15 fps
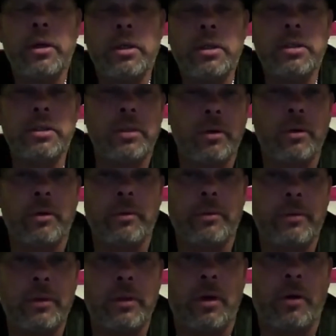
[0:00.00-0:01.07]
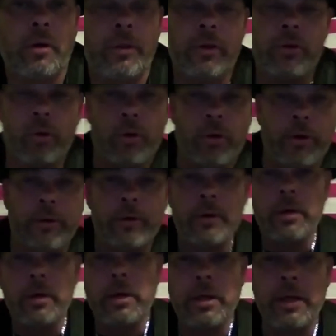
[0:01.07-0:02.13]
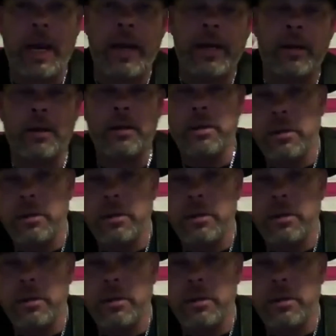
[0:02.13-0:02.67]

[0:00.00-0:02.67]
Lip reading: So the corn kind of